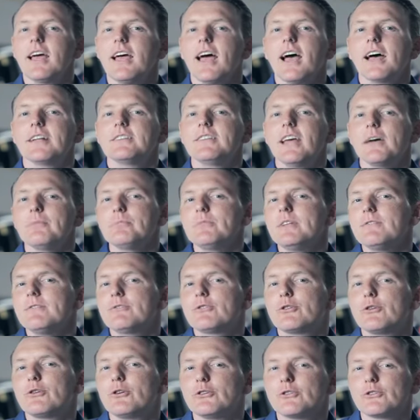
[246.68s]
Adaptive
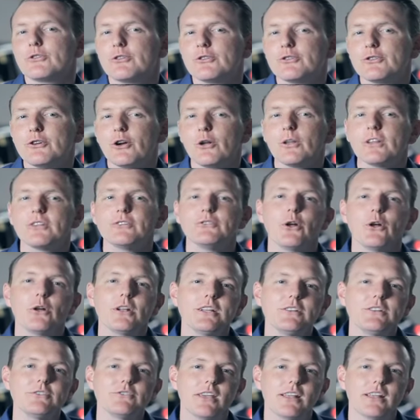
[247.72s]
cruise control is not
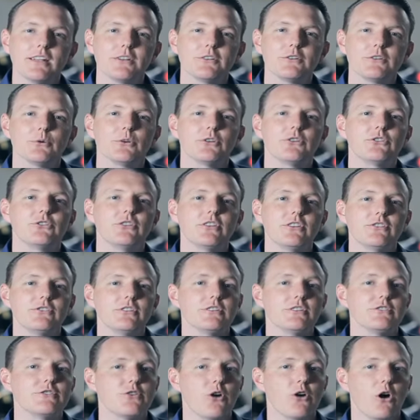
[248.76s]
intended to assist in
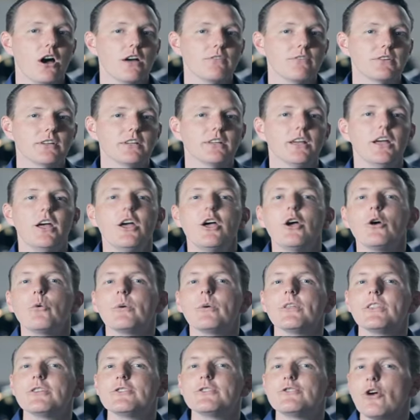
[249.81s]
driving
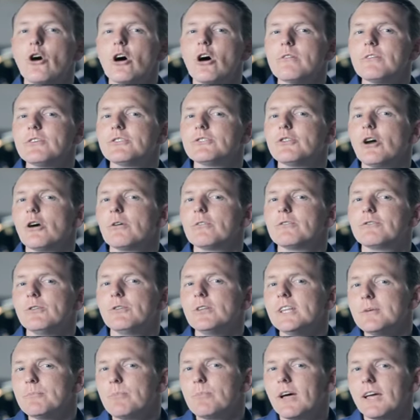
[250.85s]
when the driver is not
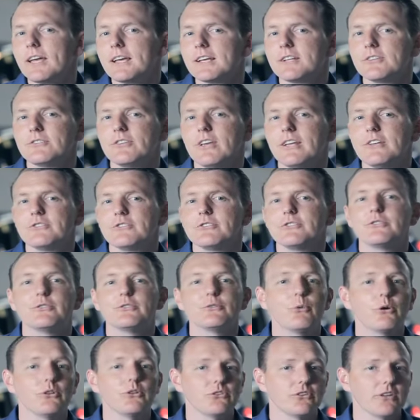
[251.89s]
fully paying attention to
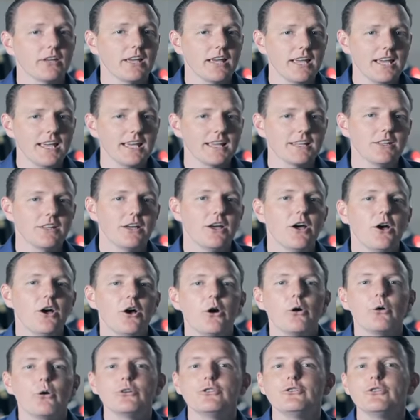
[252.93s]
what's ahead
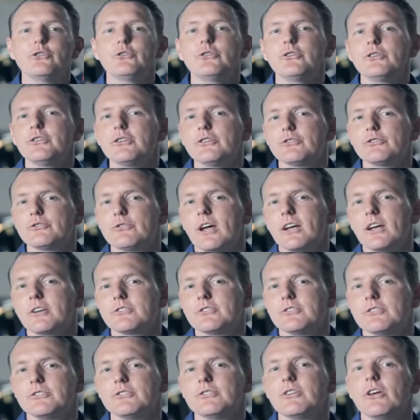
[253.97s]
or due to
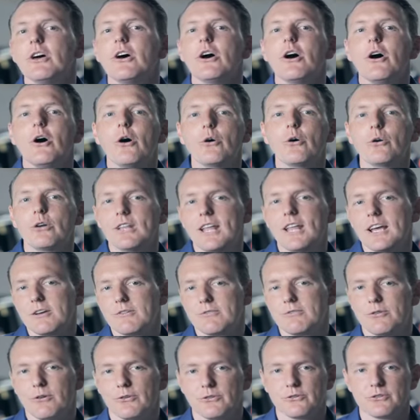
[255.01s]
distractions or a lack of
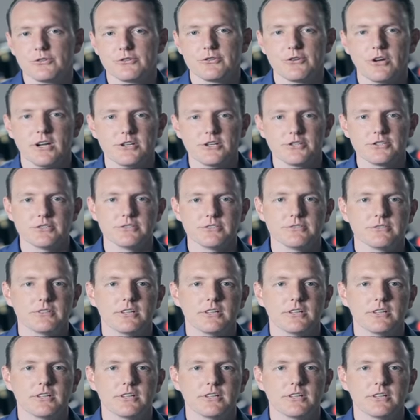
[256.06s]
concentration.